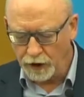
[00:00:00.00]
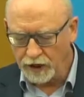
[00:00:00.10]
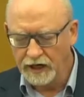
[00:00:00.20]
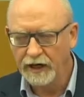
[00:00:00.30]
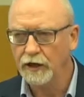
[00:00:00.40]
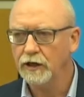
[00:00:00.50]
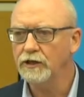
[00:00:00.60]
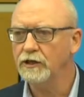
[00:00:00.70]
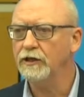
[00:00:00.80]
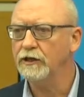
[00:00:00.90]
are the key
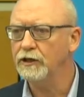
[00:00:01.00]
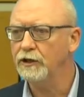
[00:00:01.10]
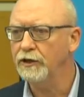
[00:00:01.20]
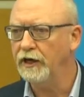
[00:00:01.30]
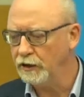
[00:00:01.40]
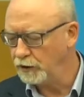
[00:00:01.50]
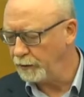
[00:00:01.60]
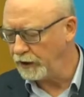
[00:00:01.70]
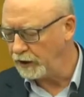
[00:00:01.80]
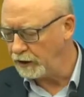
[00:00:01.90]
concerns that you need to
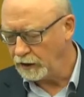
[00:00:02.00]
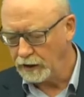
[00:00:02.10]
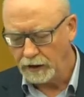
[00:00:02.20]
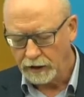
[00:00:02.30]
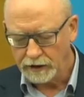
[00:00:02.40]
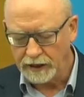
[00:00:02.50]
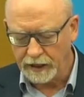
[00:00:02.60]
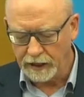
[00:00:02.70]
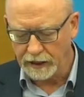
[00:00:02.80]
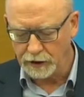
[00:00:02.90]
be
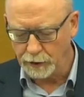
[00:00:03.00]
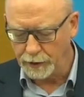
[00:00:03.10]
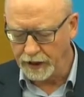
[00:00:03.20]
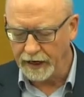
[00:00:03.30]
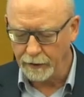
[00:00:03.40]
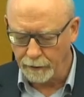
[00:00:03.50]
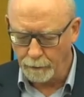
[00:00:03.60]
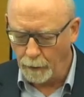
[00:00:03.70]
taking into account?